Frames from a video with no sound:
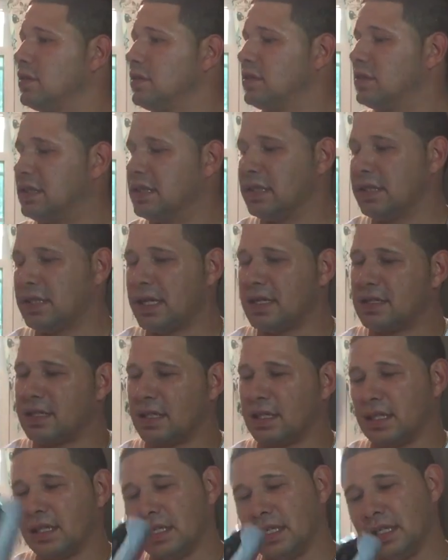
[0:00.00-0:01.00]
Still nice
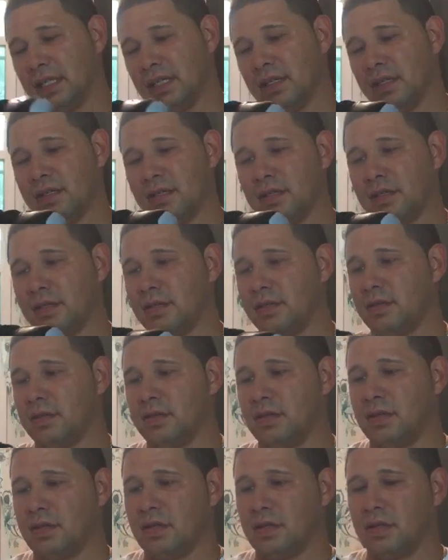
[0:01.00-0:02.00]
and clean.
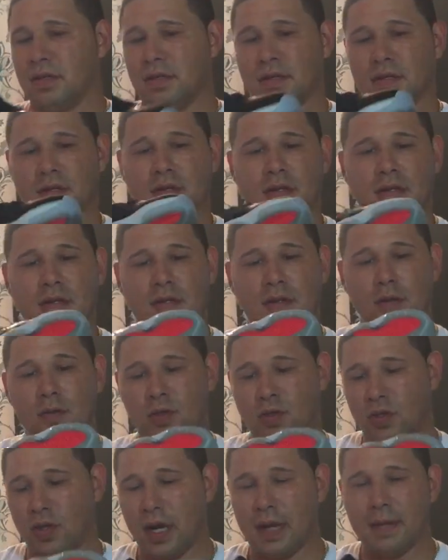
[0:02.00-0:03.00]
No
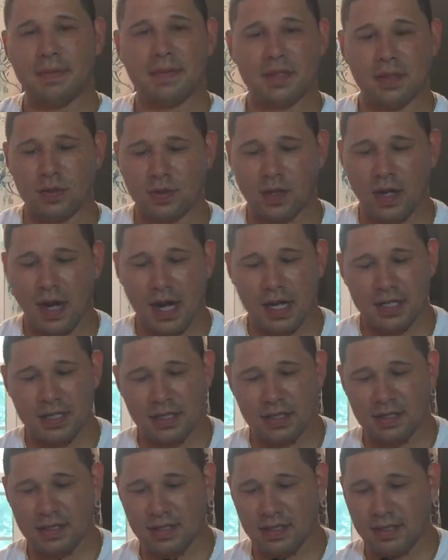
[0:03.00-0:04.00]
scrapes, no
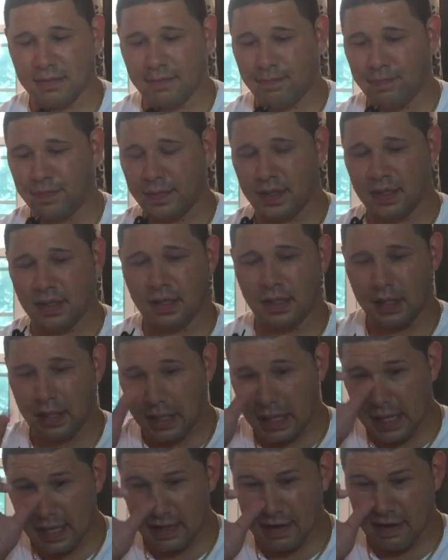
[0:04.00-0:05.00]
scratches.
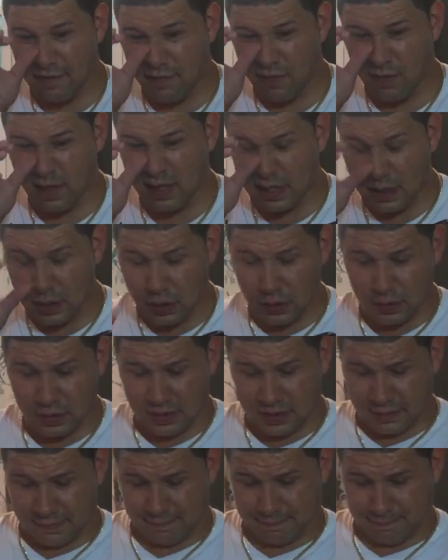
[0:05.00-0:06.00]
Again, infrared
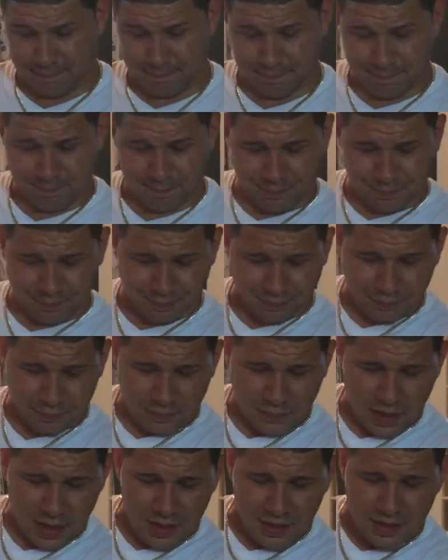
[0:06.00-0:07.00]
lows.
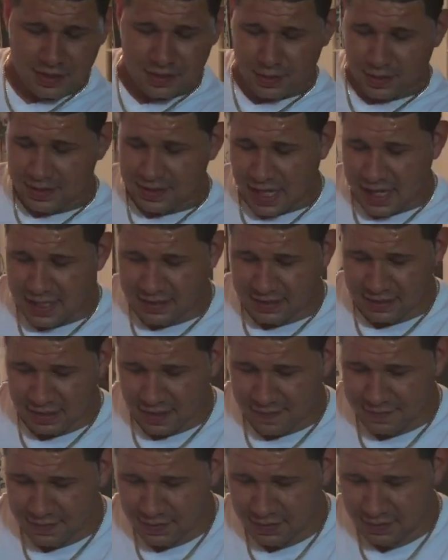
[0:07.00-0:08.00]
These are a size
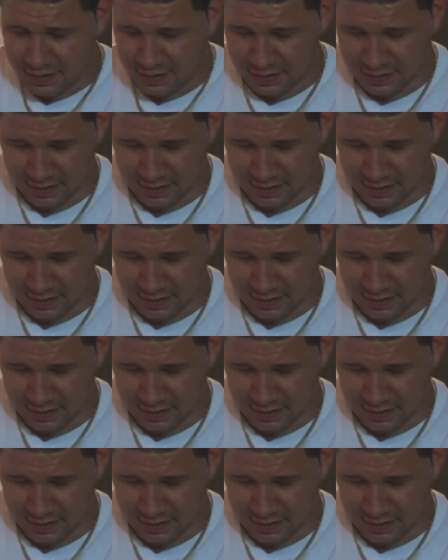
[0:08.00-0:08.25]
11.